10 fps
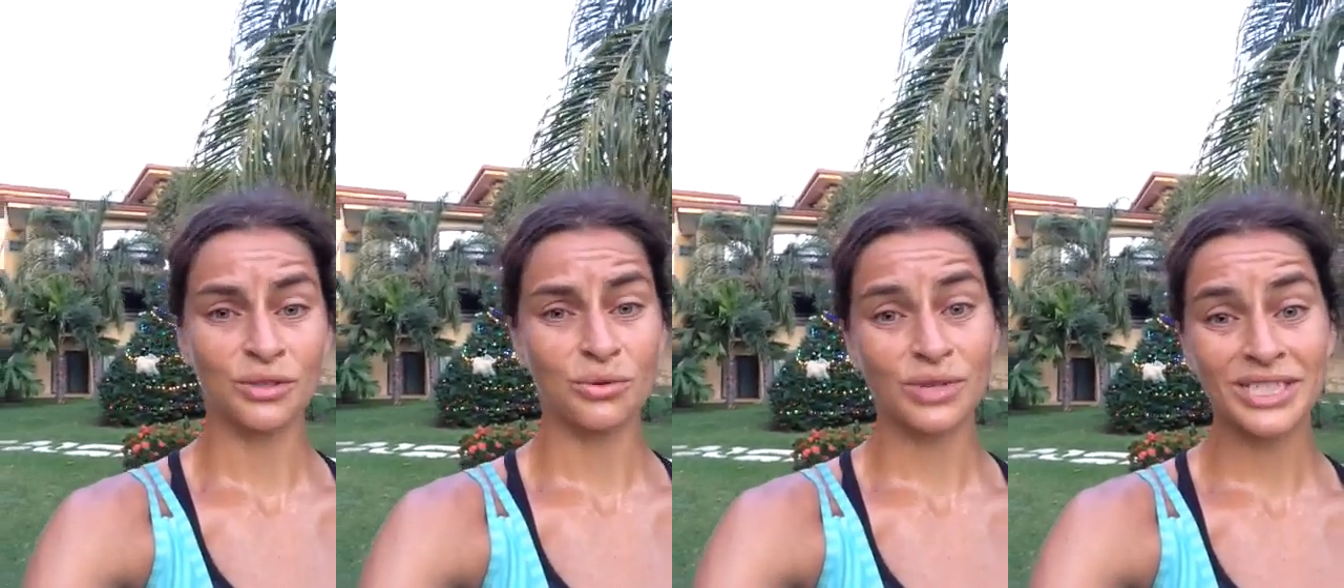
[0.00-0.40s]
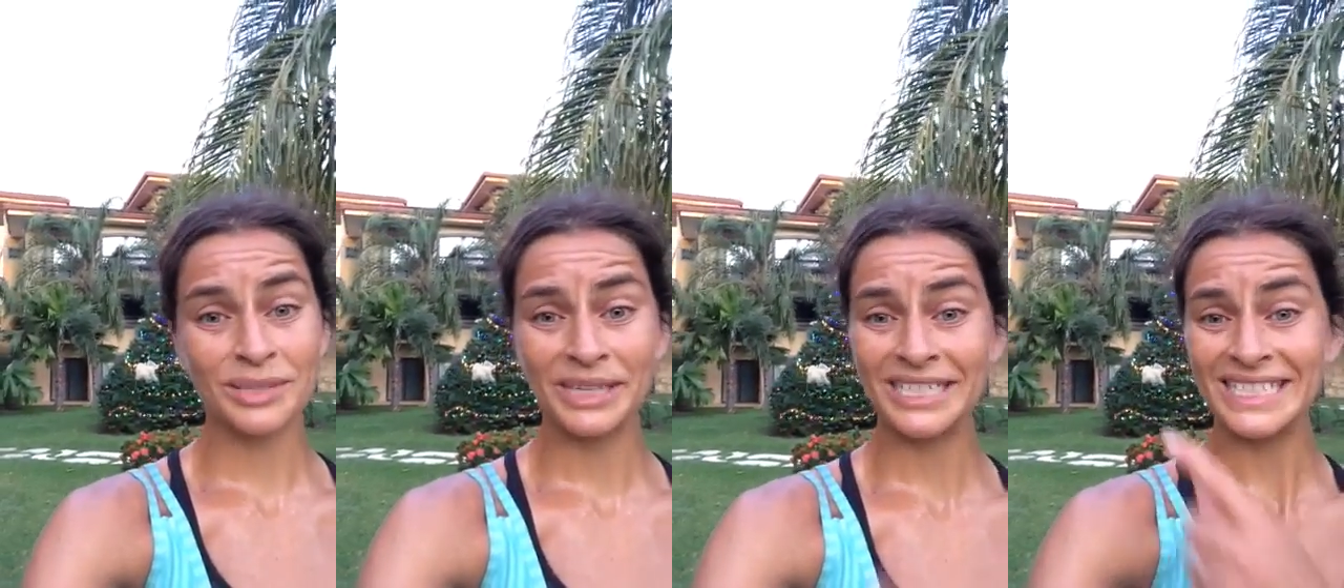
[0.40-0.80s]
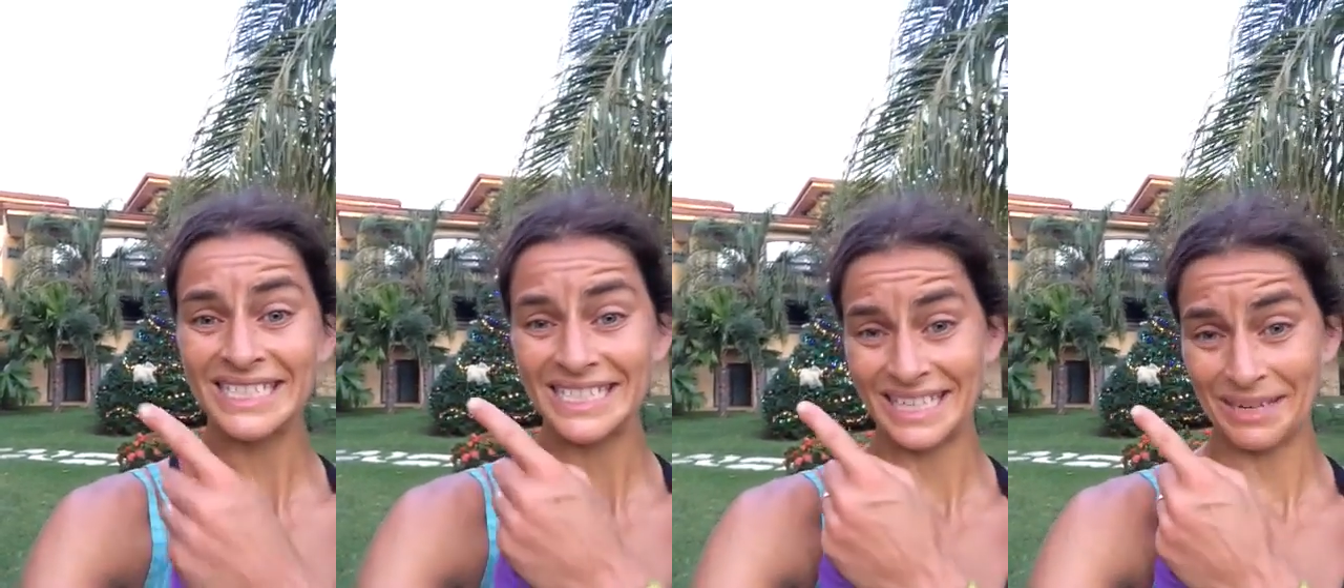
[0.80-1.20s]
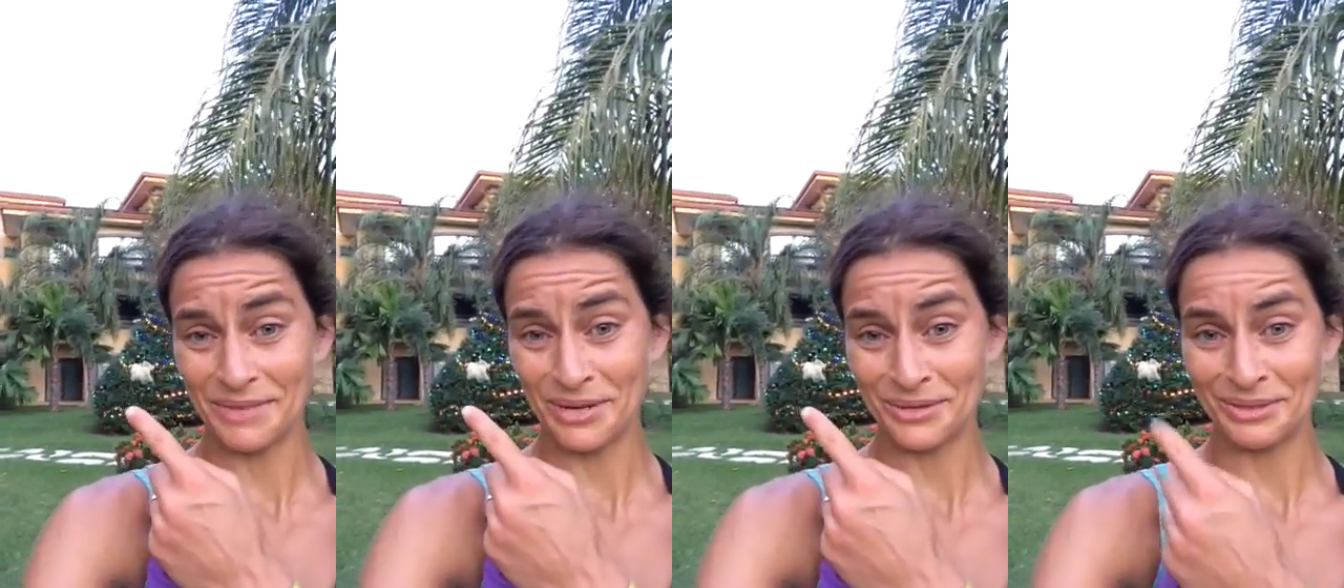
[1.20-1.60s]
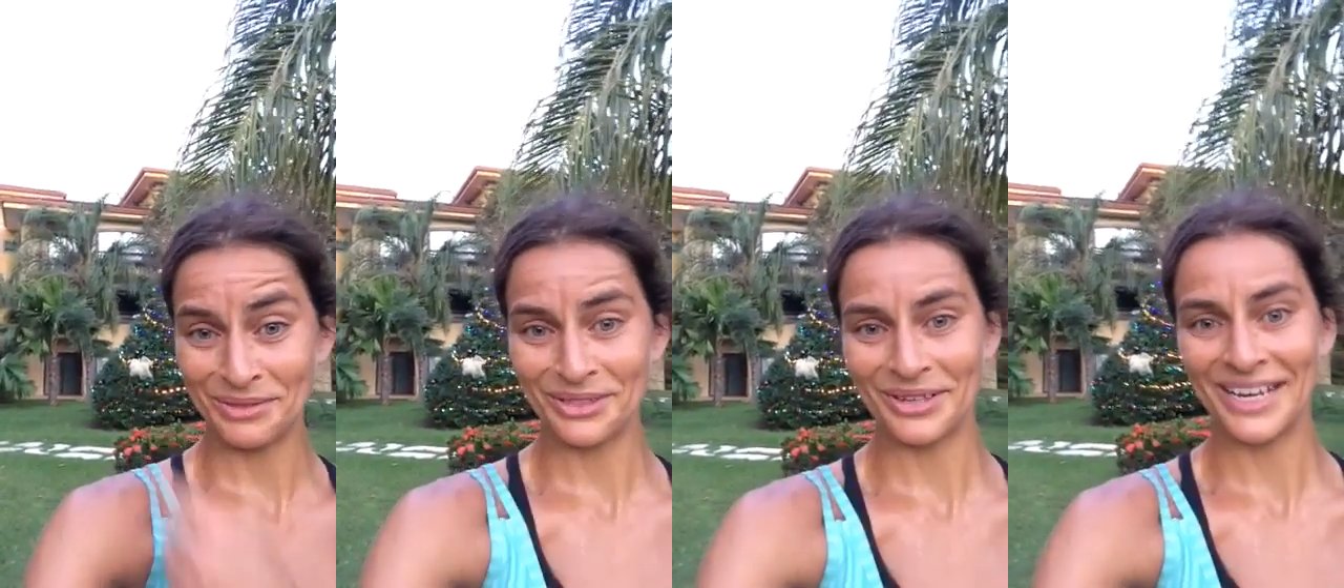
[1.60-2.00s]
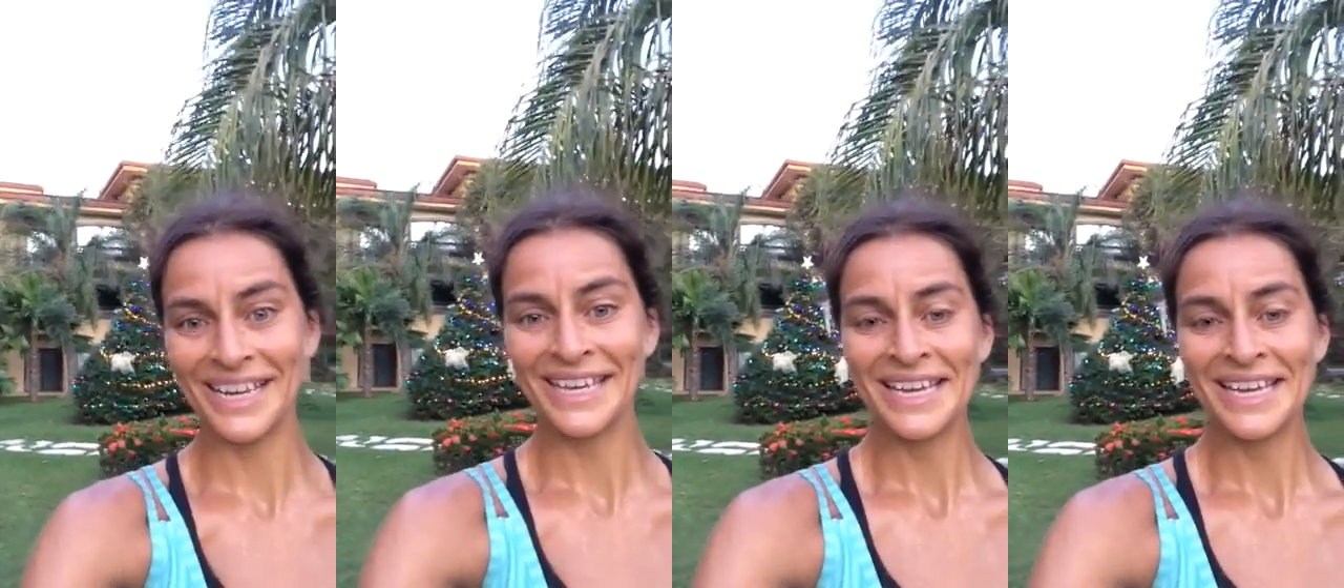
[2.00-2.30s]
It's Christmas, like my Christmas tree.